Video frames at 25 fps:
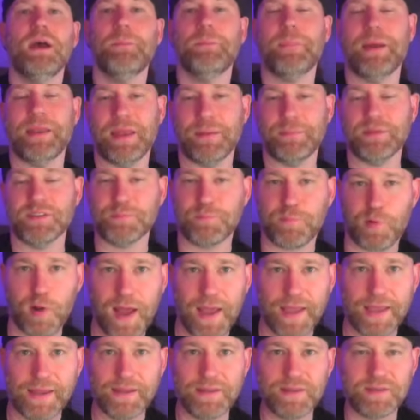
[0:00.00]
My name is
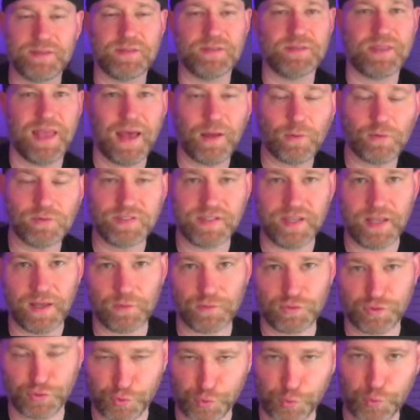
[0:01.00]
Brian, and this is
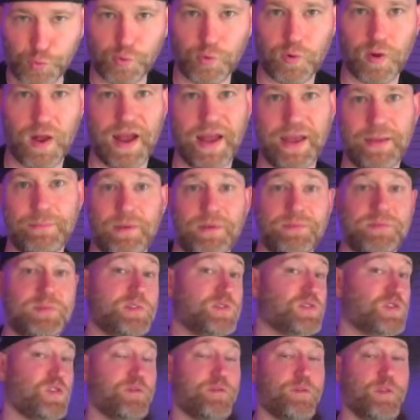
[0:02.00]
LTL True Crime. If
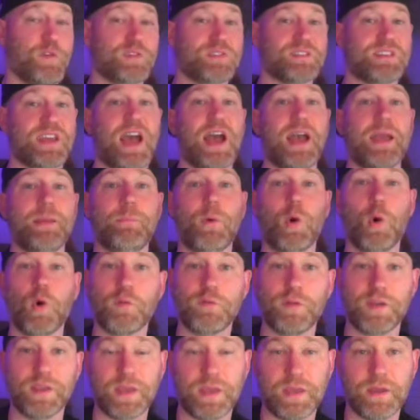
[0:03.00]
this is your first time
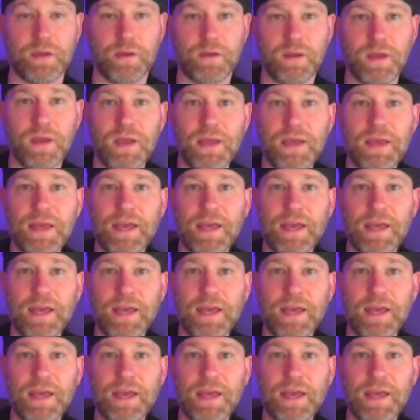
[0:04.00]
over here